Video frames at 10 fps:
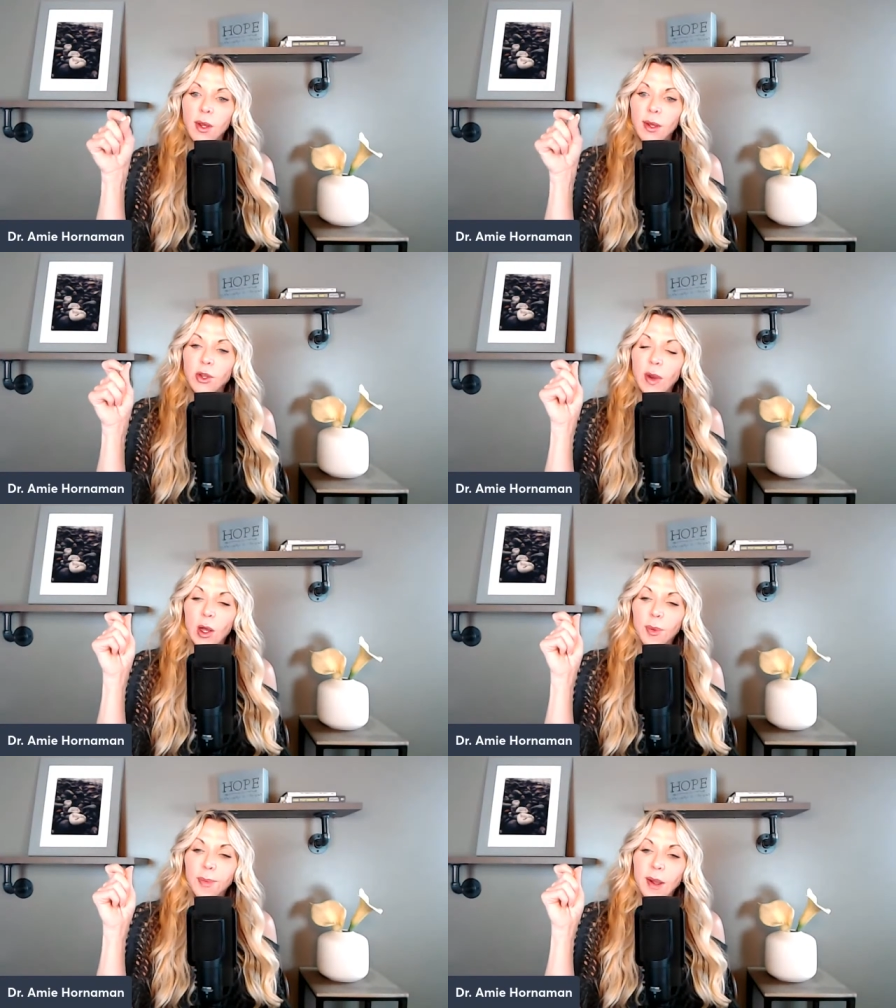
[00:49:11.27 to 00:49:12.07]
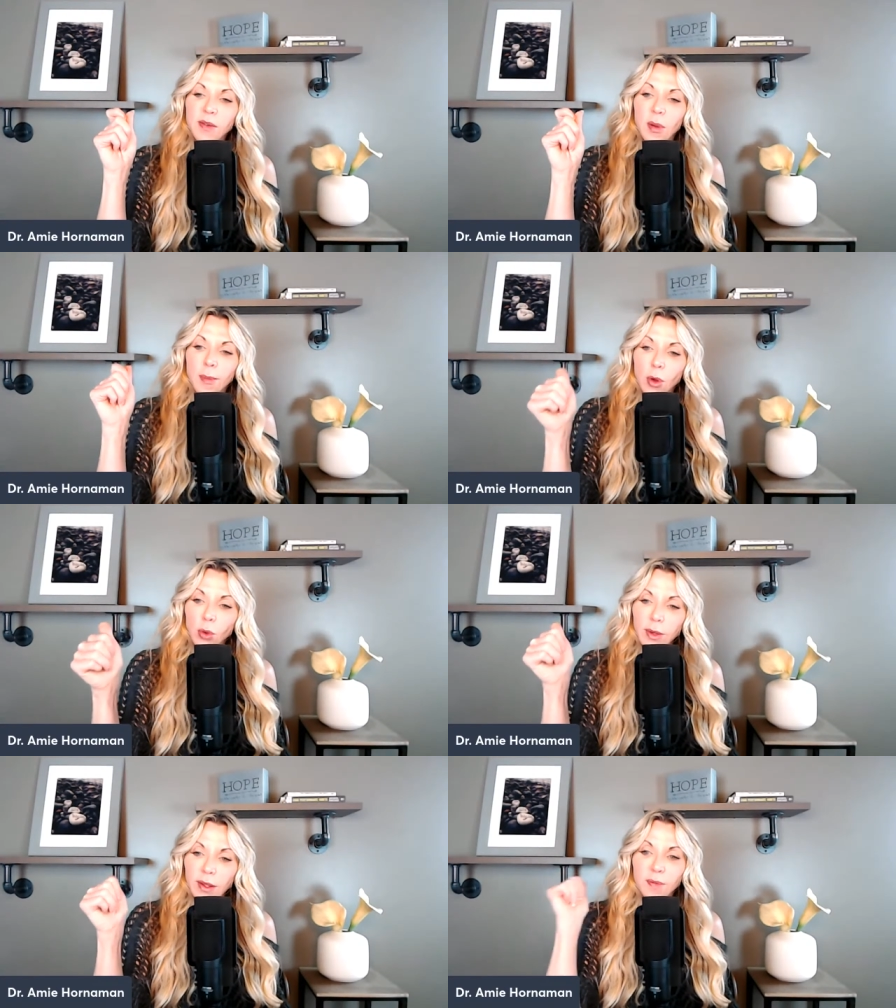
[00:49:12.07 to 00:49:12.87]
Can you help with possible
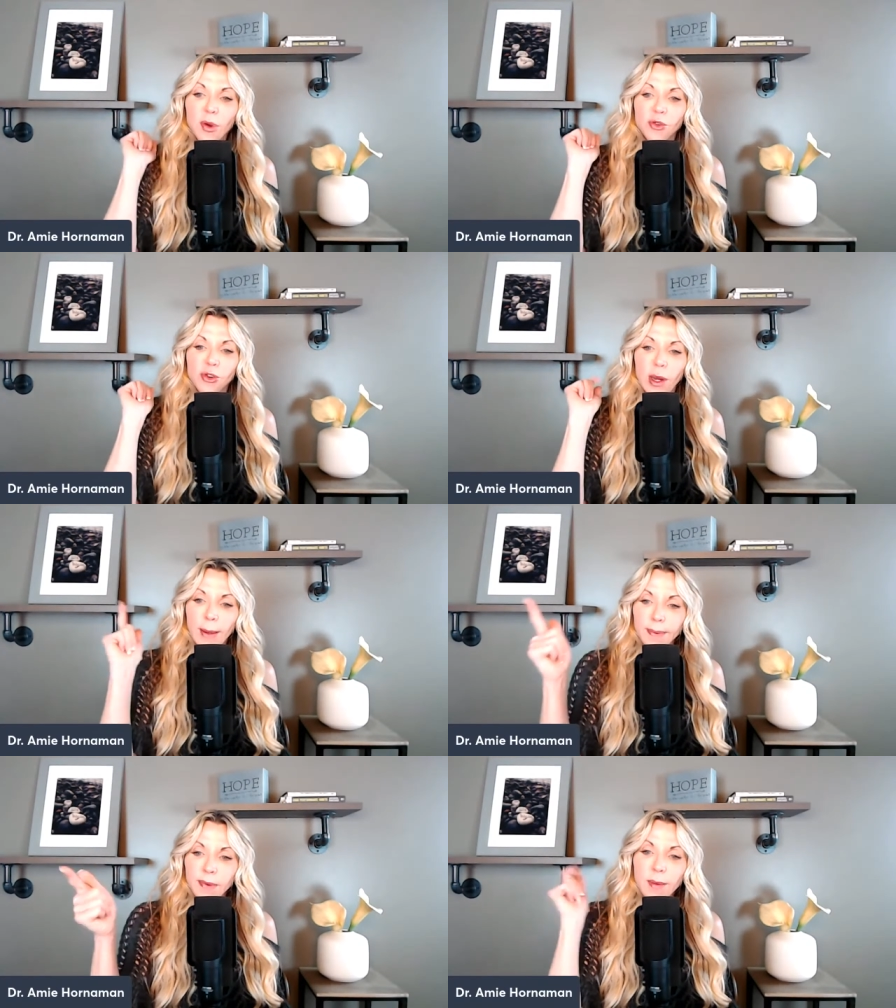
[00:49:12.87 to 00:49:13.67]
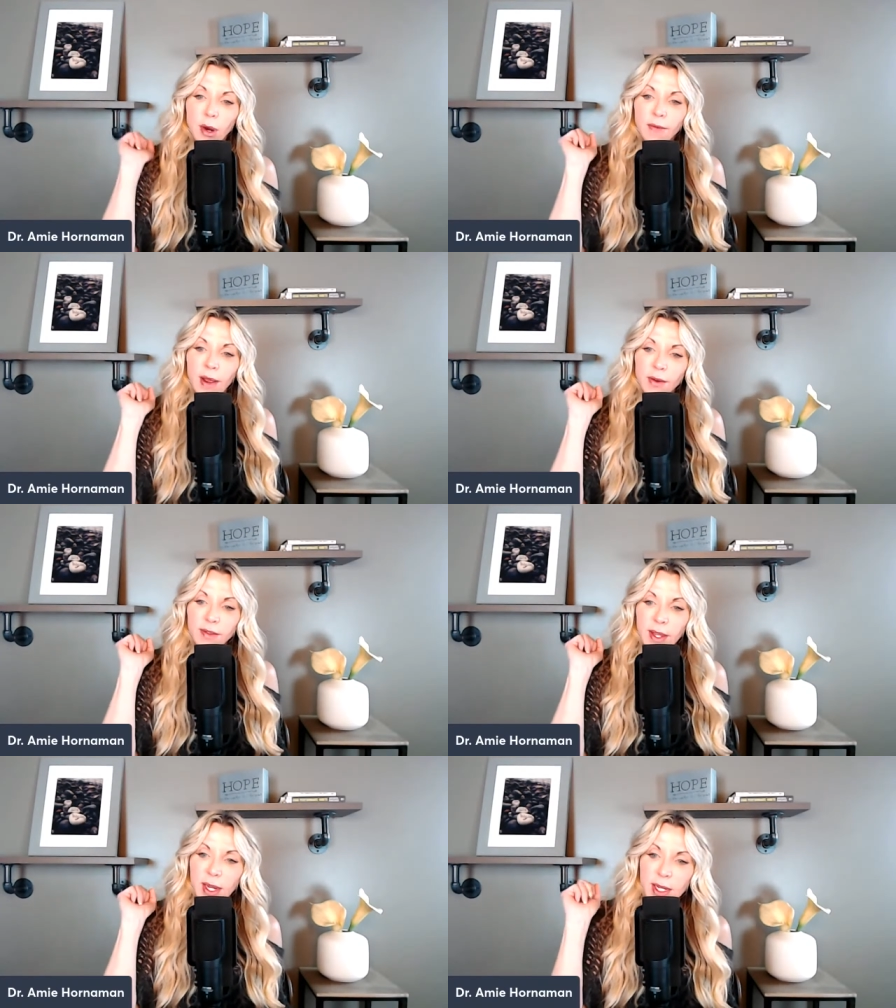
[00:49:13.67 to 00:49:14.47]
mold exposure, Epstein Barr
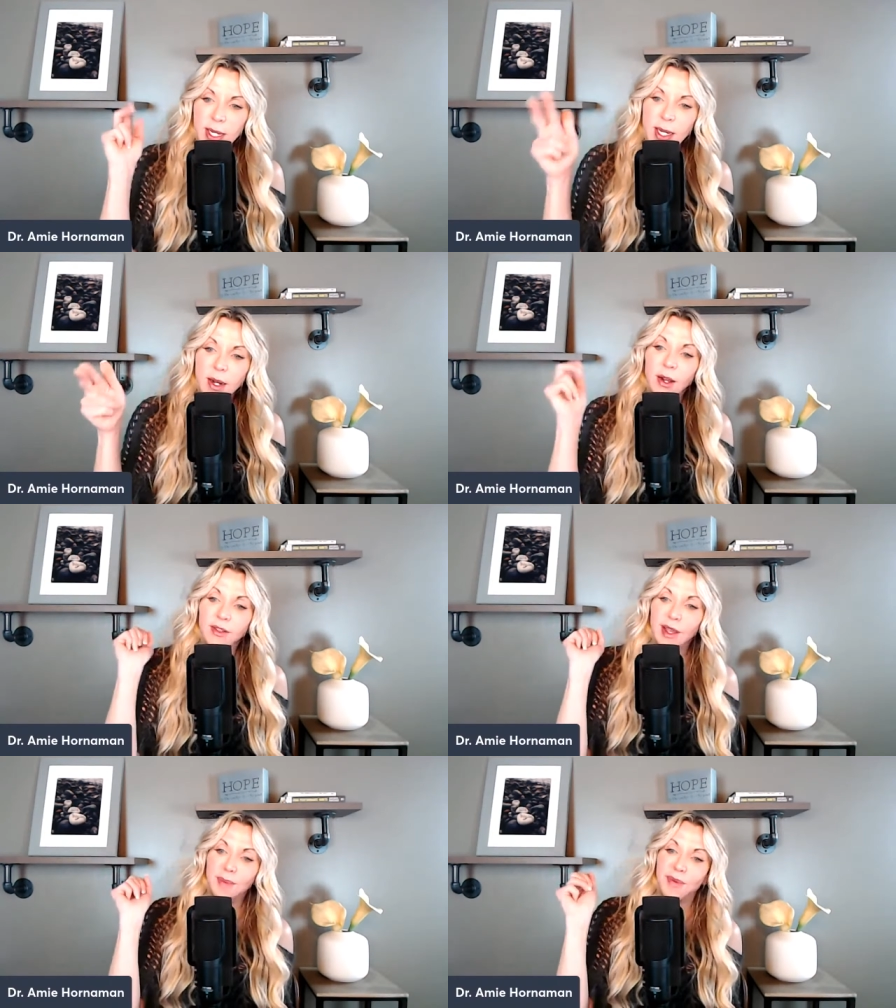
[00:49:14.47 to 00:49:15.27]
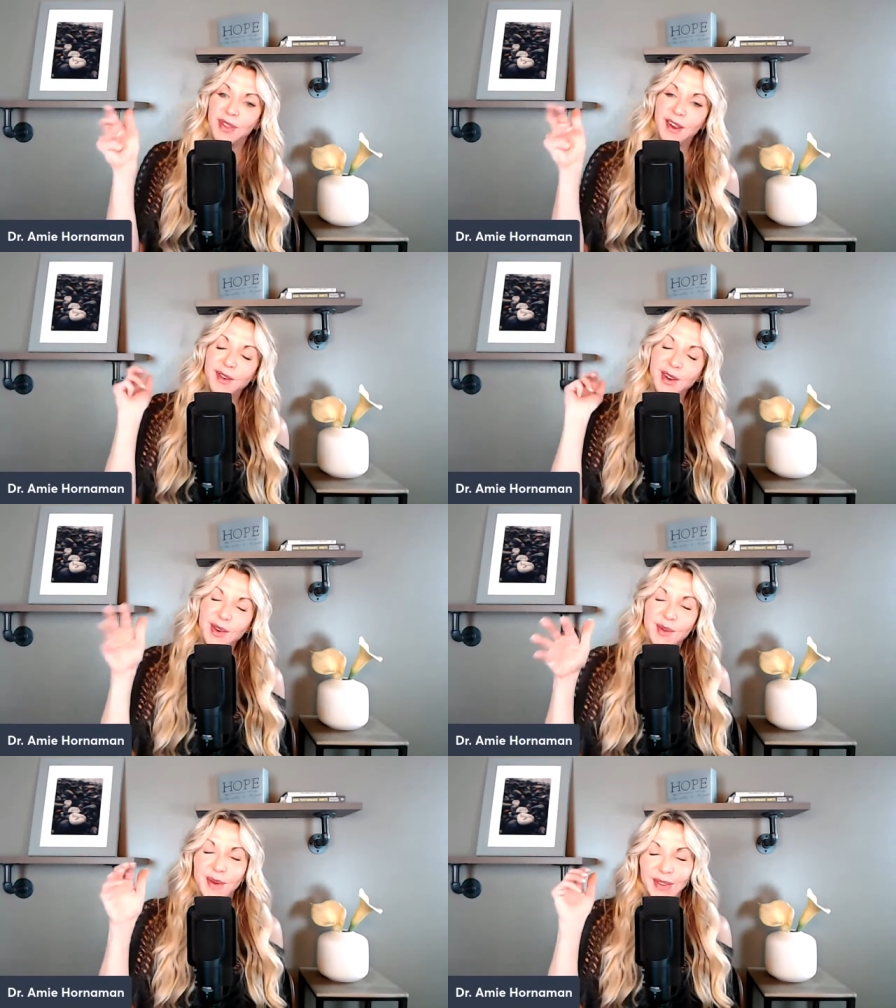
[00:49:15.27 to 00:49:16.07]
virus, candida on top of thyroid and
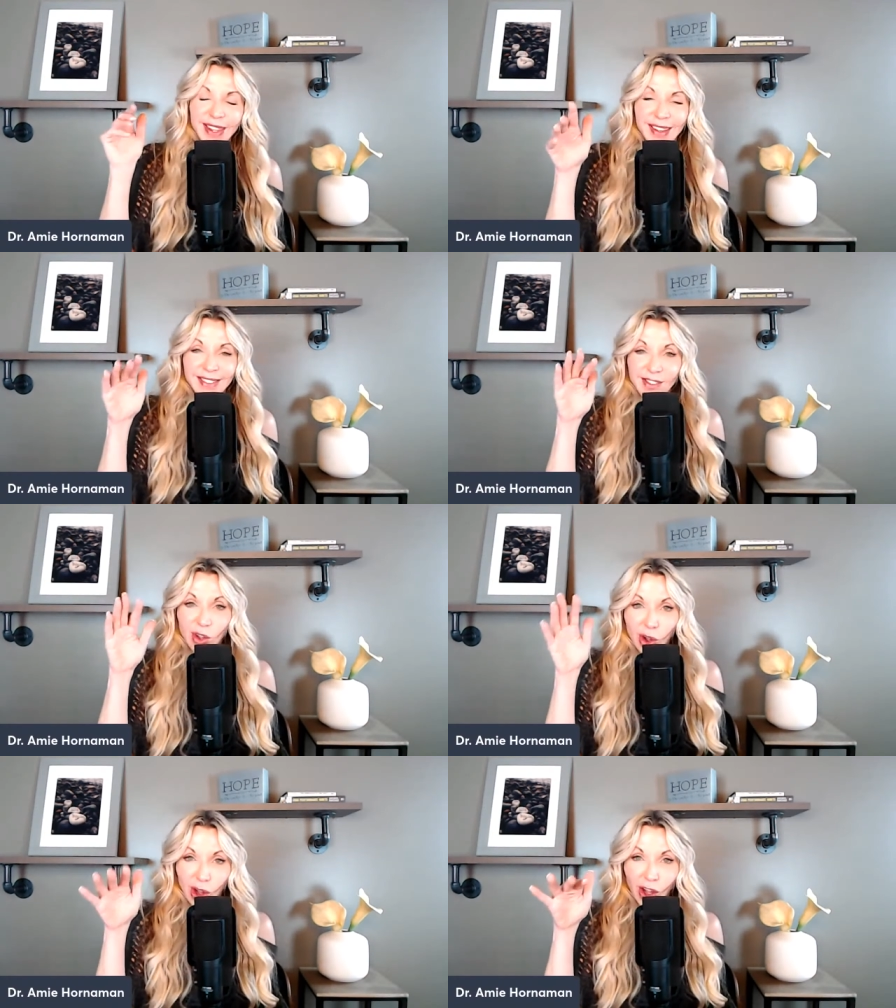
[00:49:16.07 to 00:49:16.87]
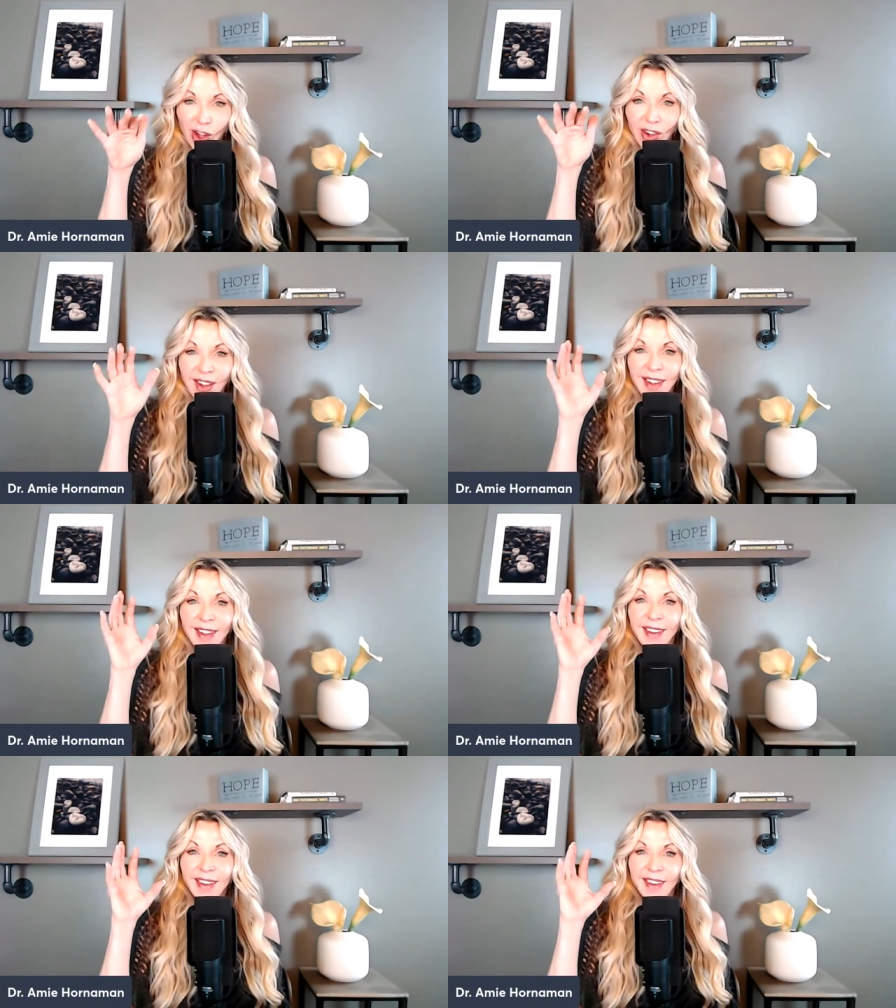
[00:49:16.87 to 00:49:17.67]
hormone? Yes, it's all
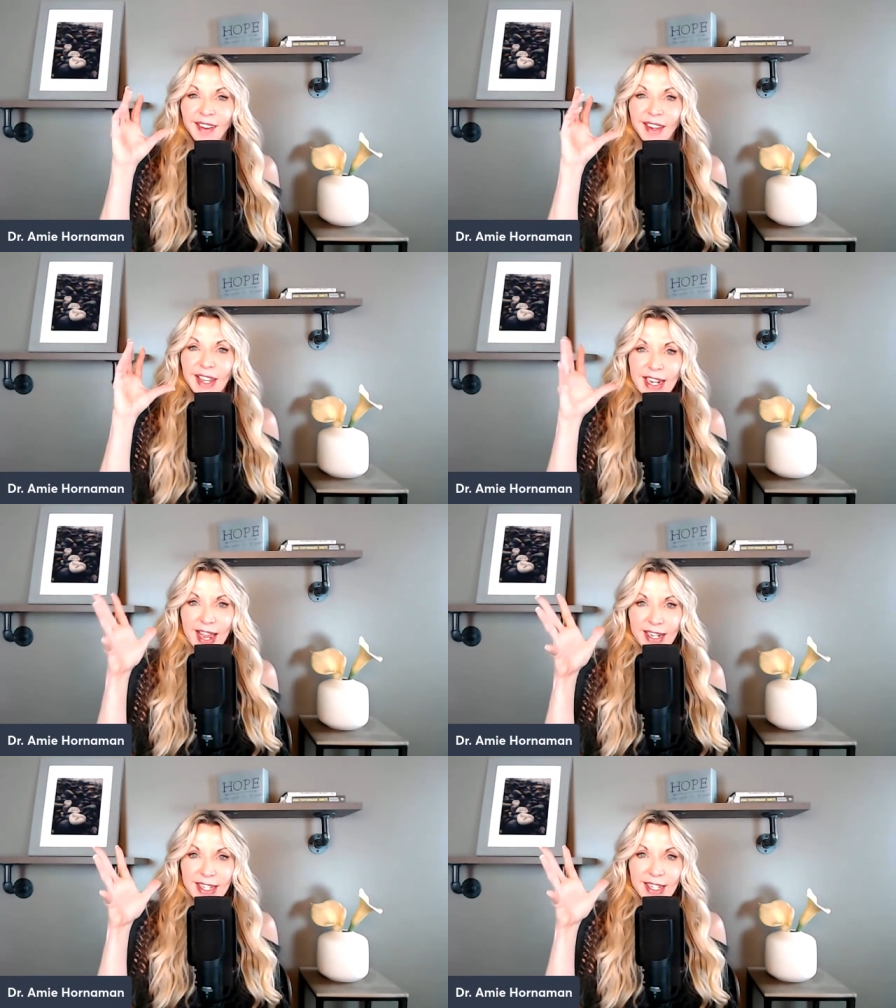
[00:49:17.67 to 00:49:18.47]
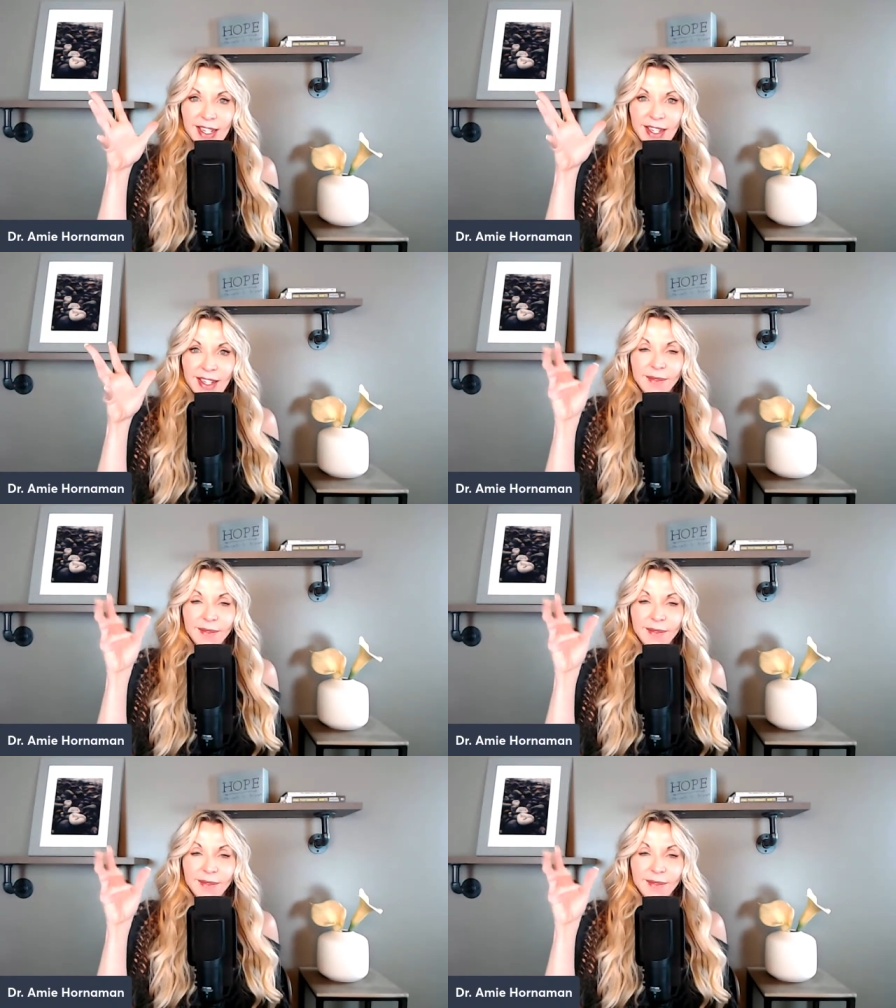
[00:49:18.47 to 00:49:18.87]
connected.